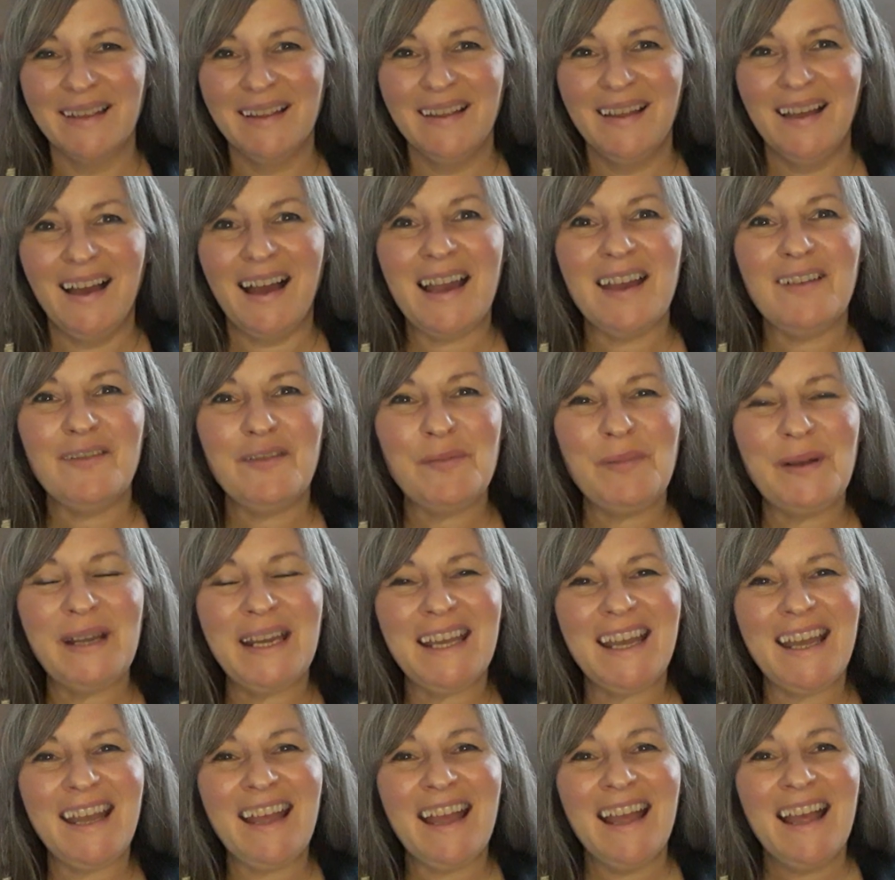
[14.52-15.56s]
Hi
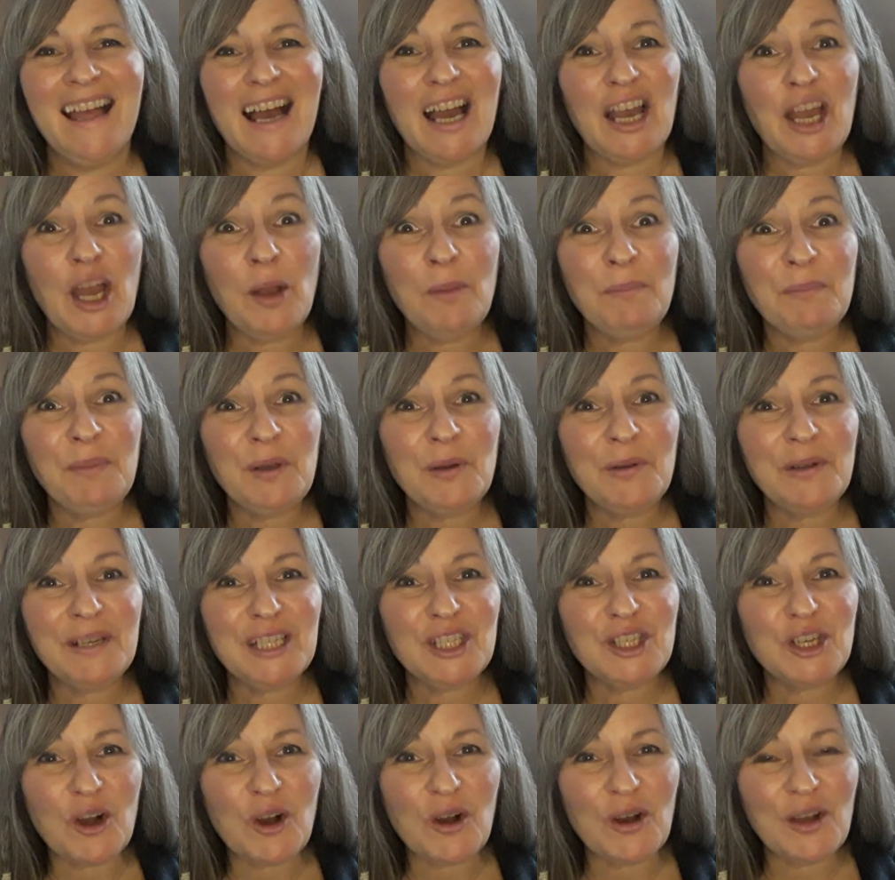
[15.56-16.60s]
everybody, I hope you
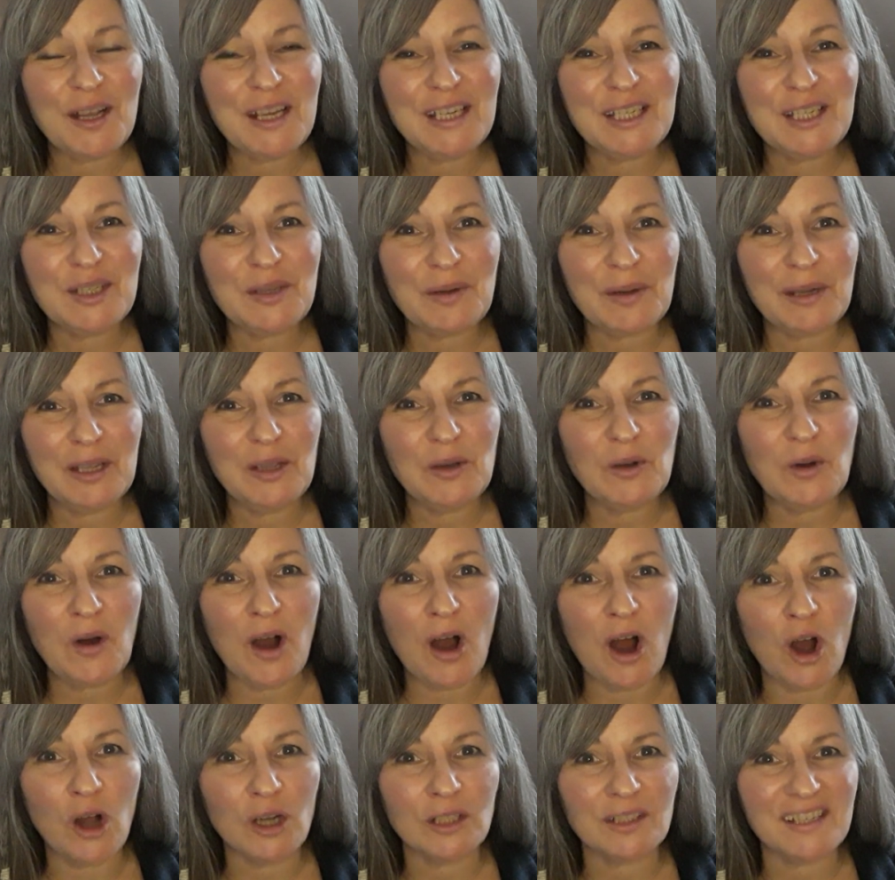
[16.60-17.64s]
enjoyed doing your
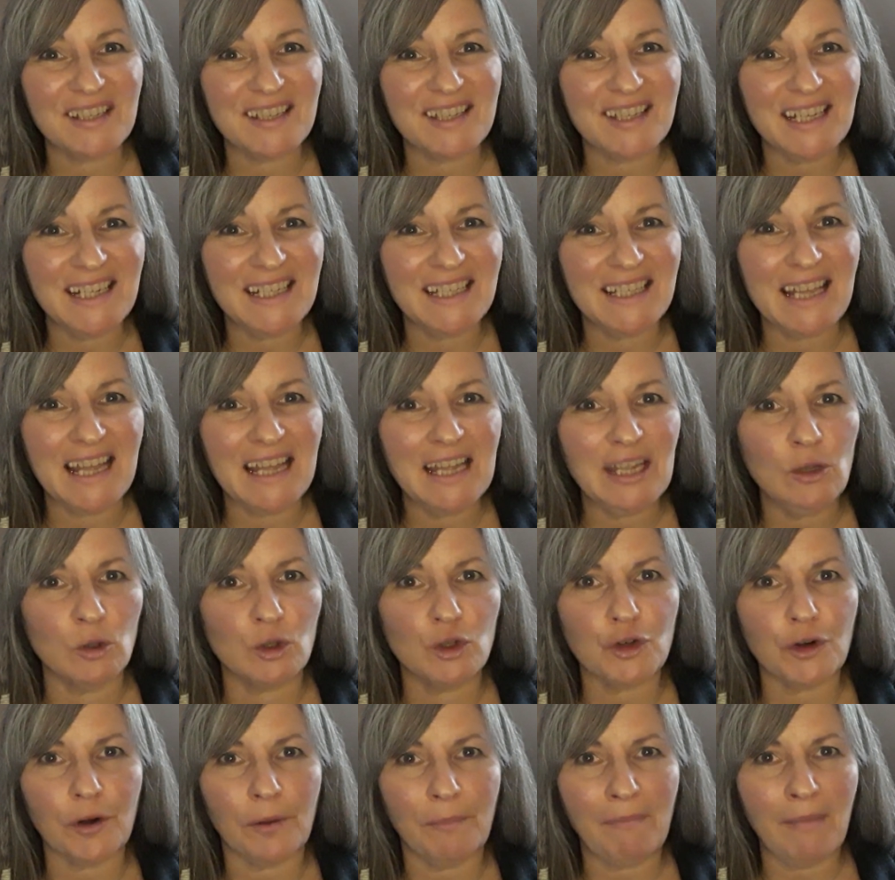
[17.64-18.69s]
hot seating, your
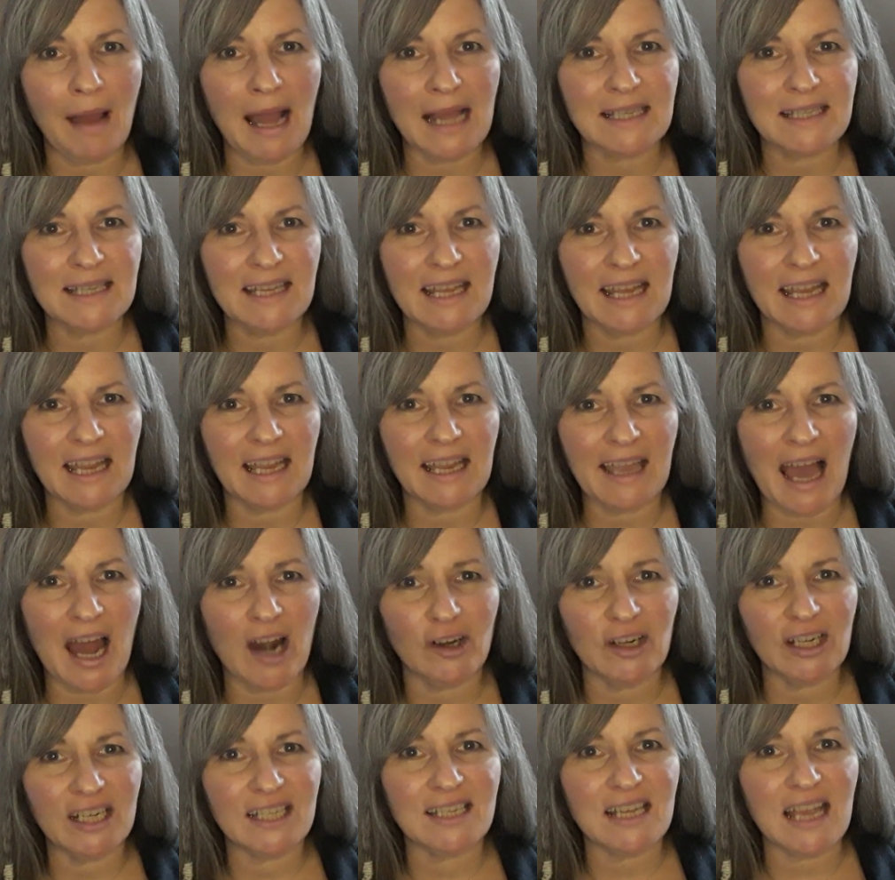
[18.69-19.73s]
dramatic
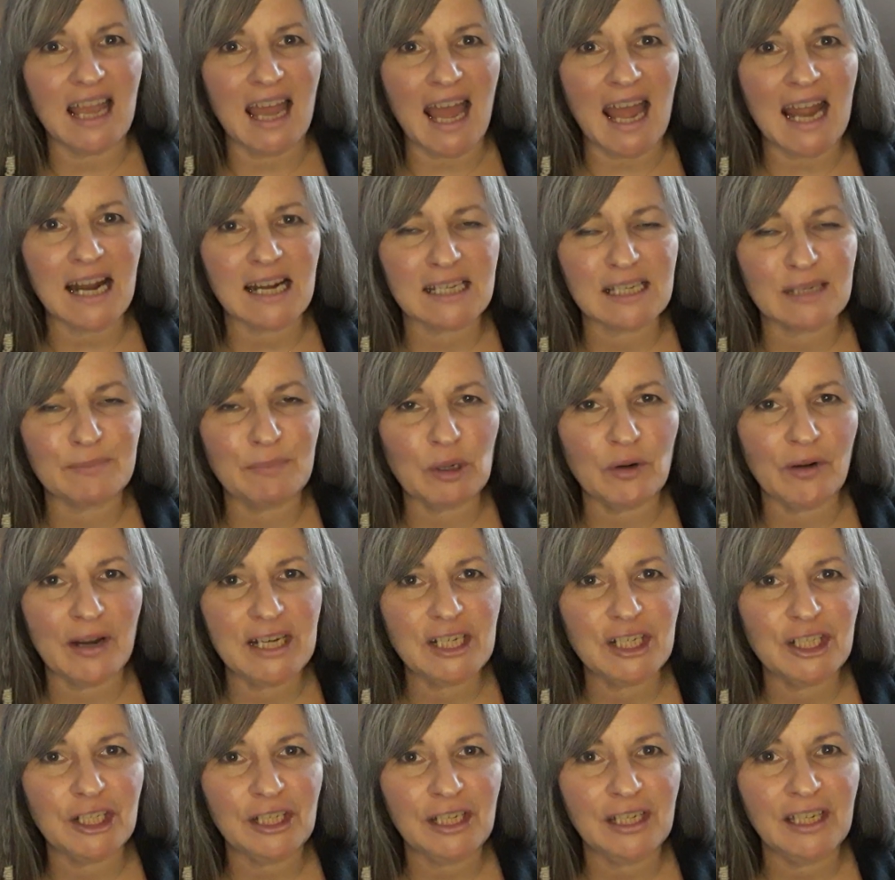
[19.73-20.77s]
character
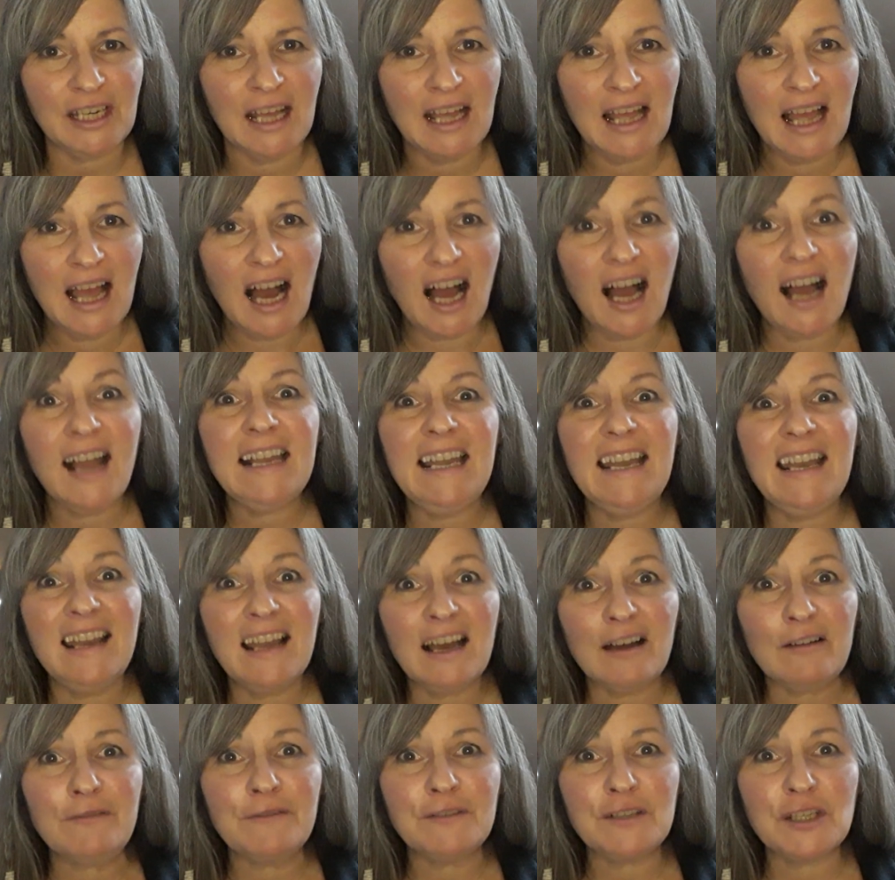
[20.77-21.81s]
exploration. I
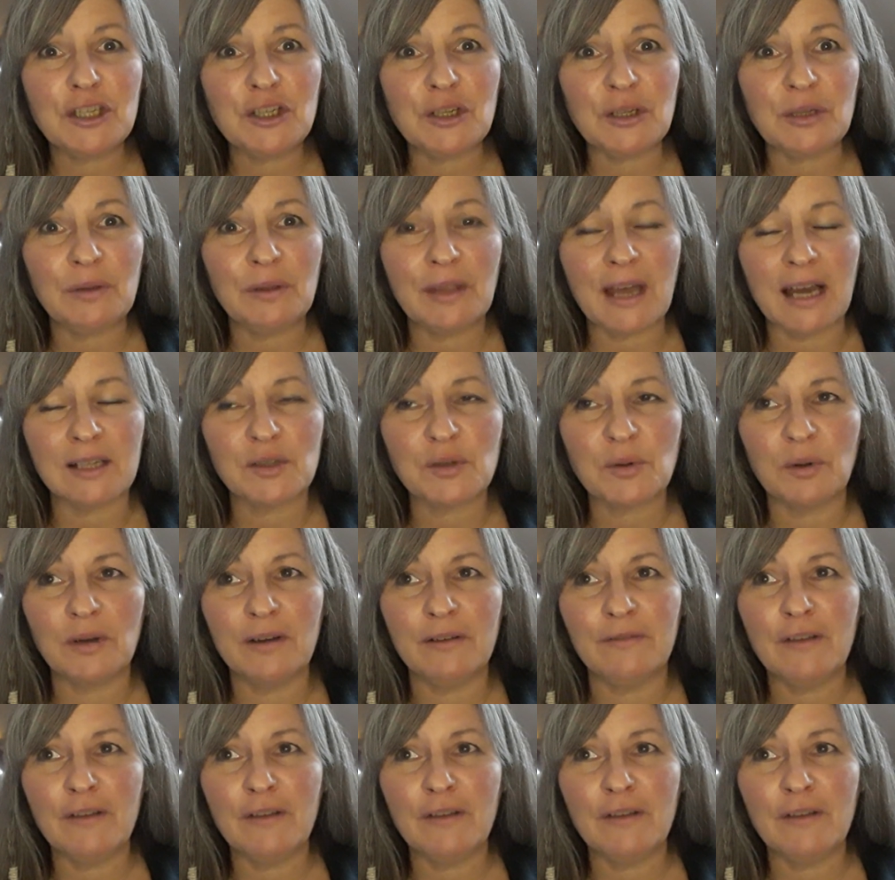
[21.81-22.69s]
love to do that sort of